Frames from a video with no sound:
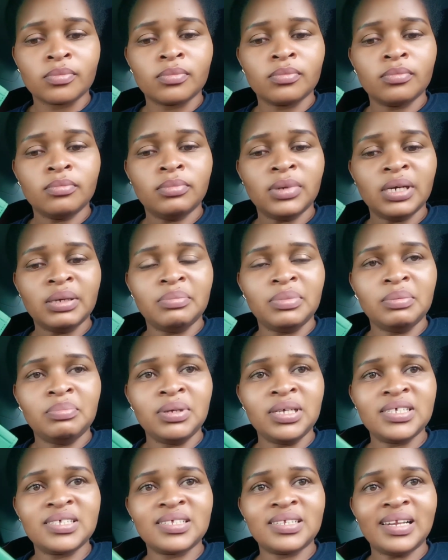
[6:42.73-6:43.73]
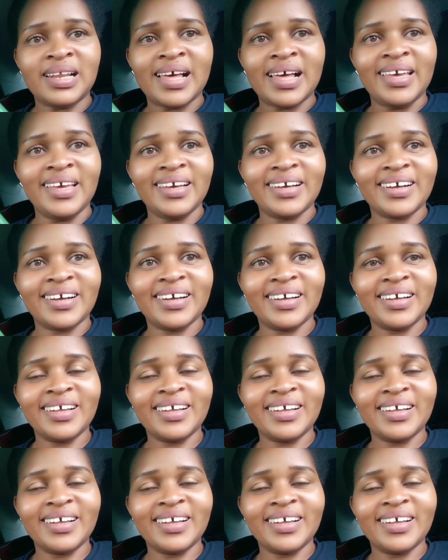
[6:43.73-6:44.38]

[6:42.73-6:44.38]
my baby is like